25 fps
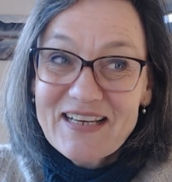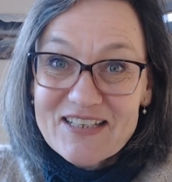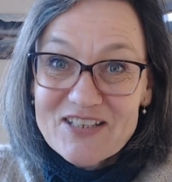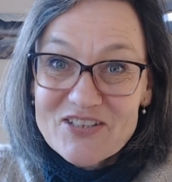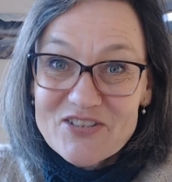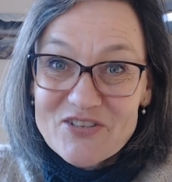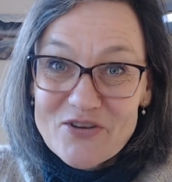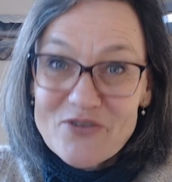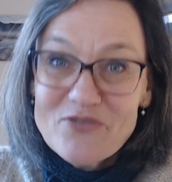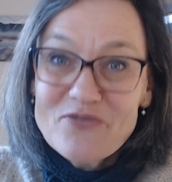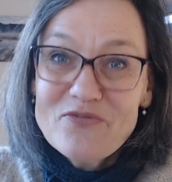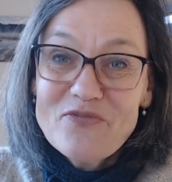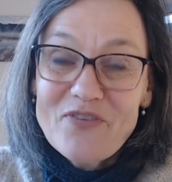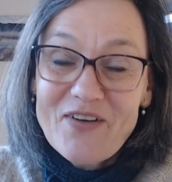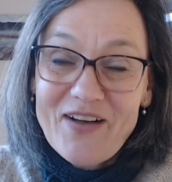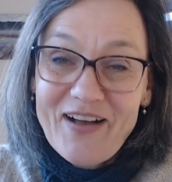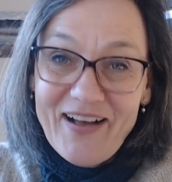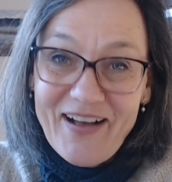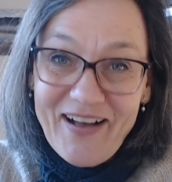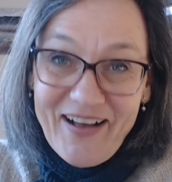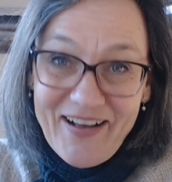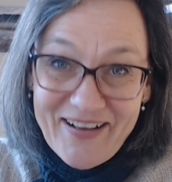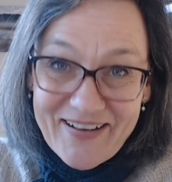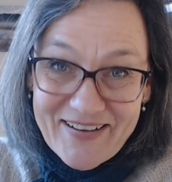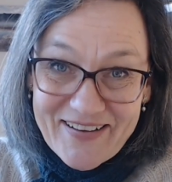So
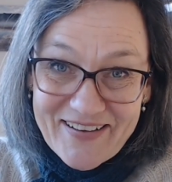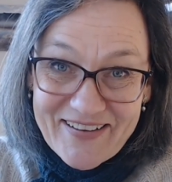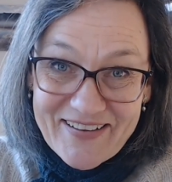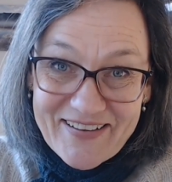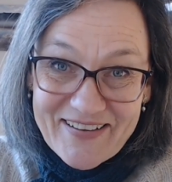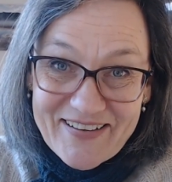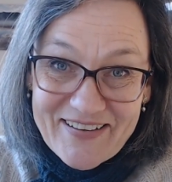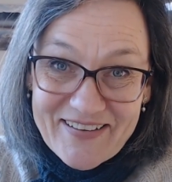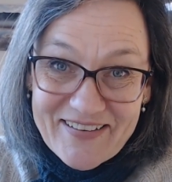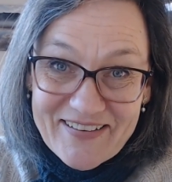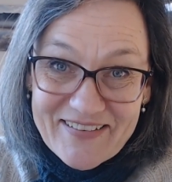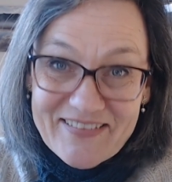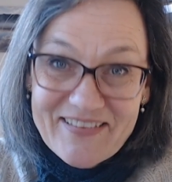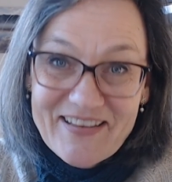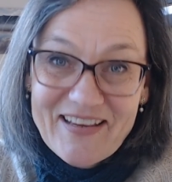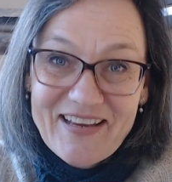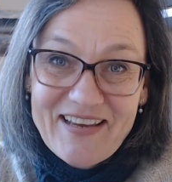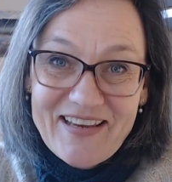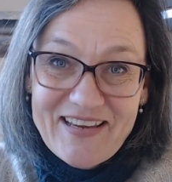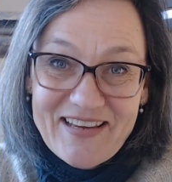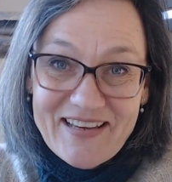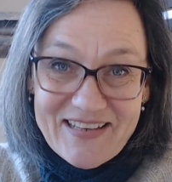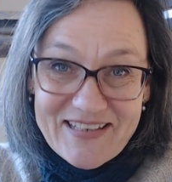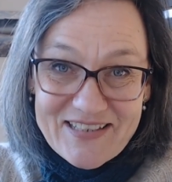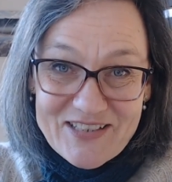far
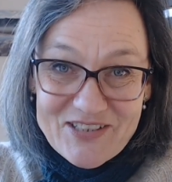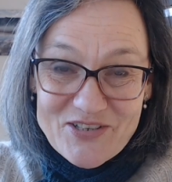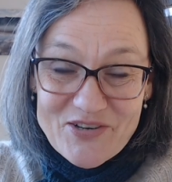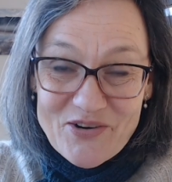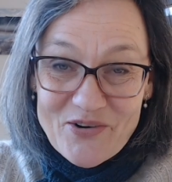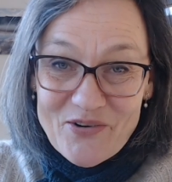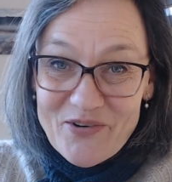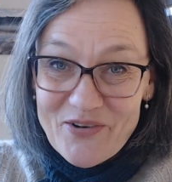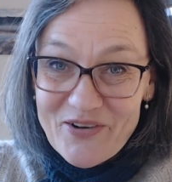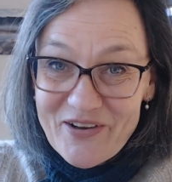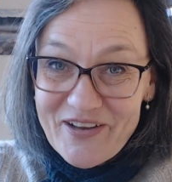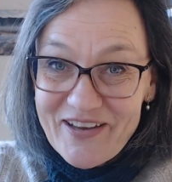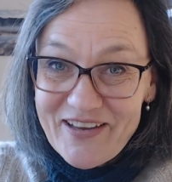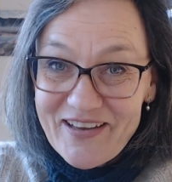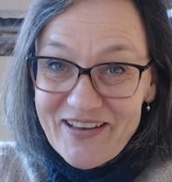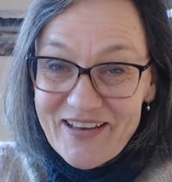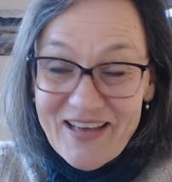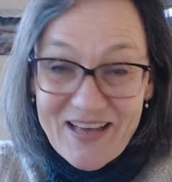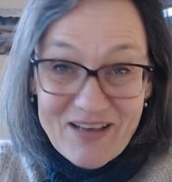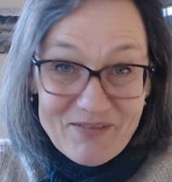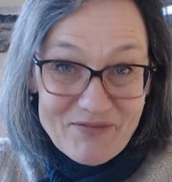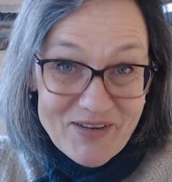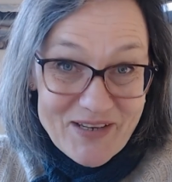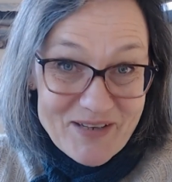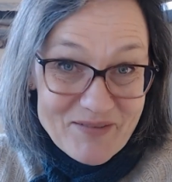they enjoy
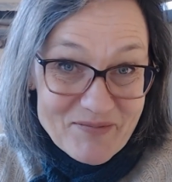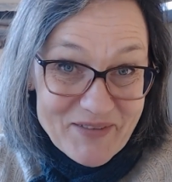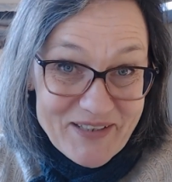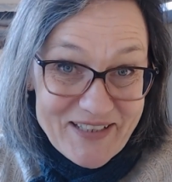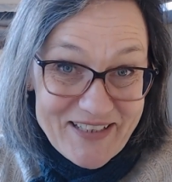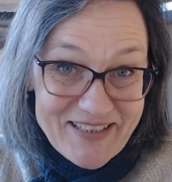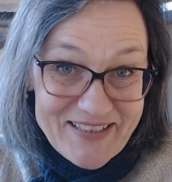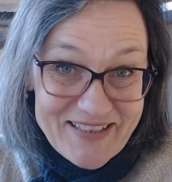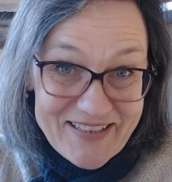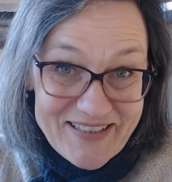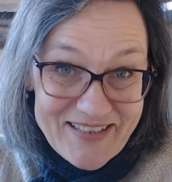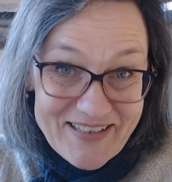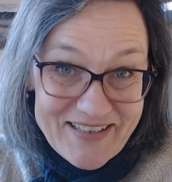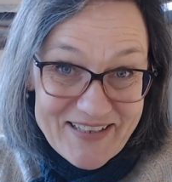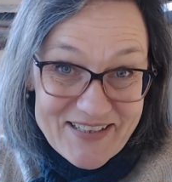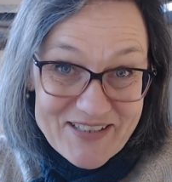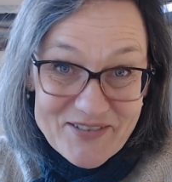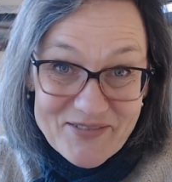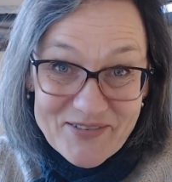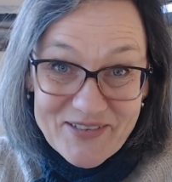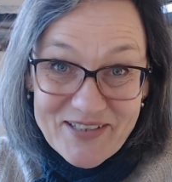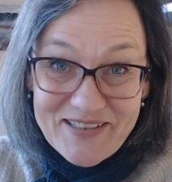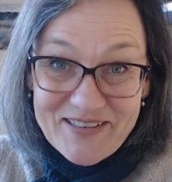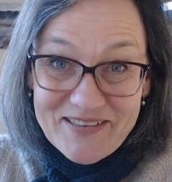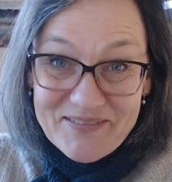having me here
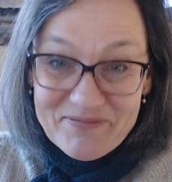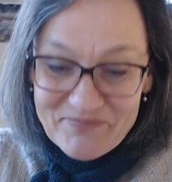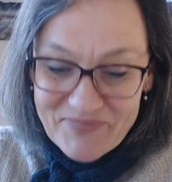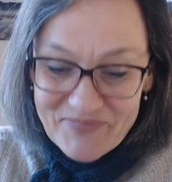as well.